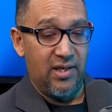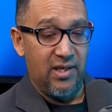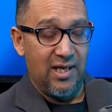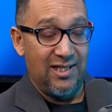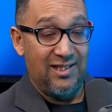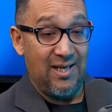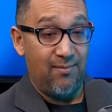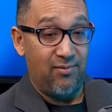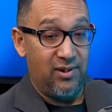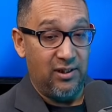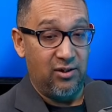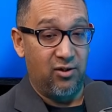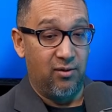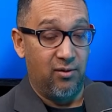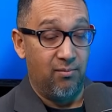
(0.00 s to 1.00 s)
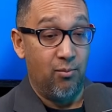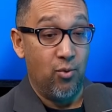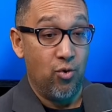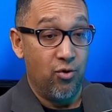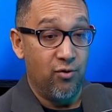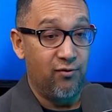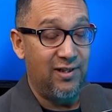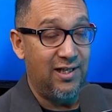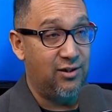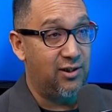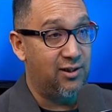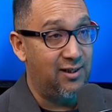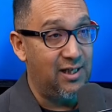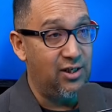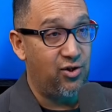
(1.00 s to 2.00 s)
attempting to move
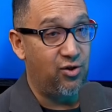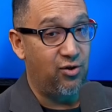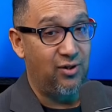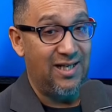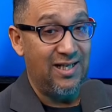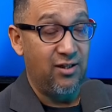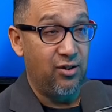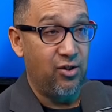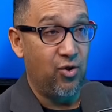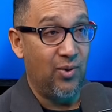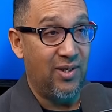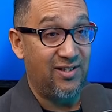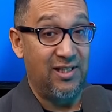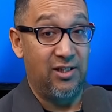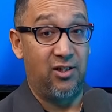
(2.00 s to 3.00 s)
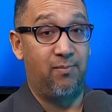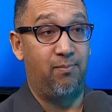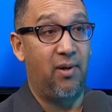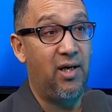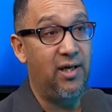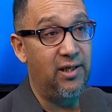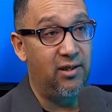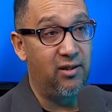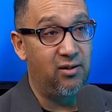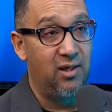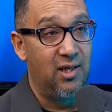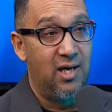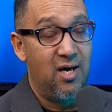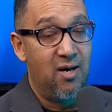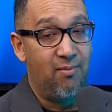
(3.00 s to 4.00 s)
legislation in the US inspired
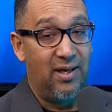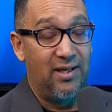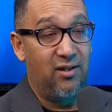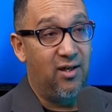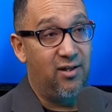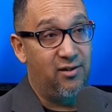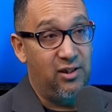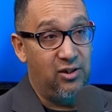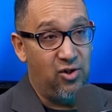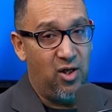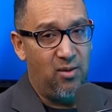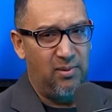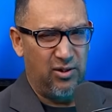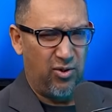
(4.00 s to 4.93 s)
by Nazi Germany.